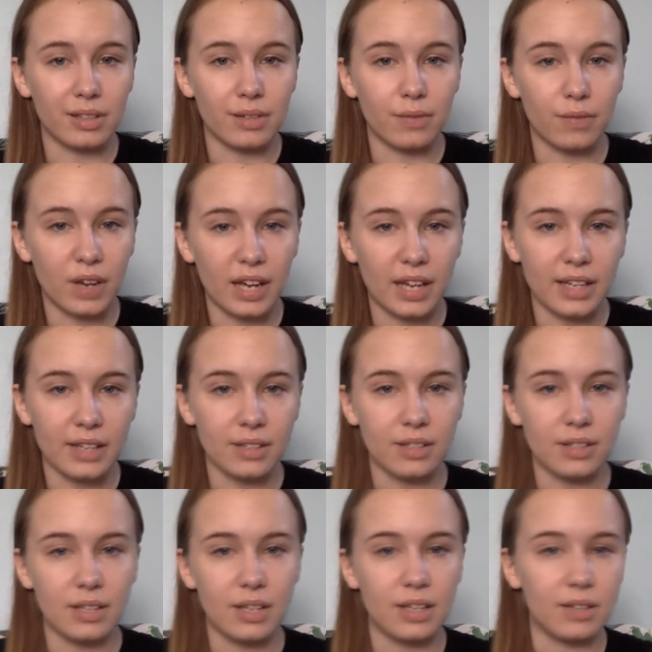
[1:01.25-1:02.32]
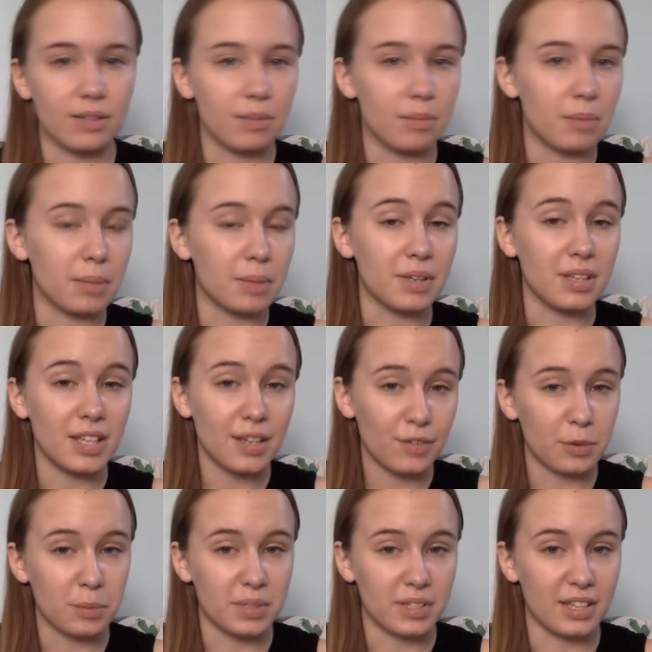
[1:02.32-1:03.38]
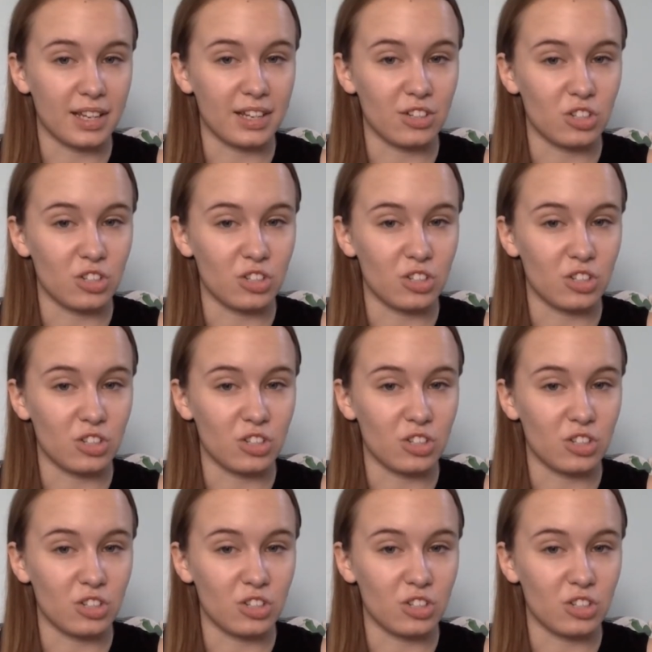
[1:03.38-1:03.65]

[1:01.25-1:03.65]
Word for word: advice and maybe give him a second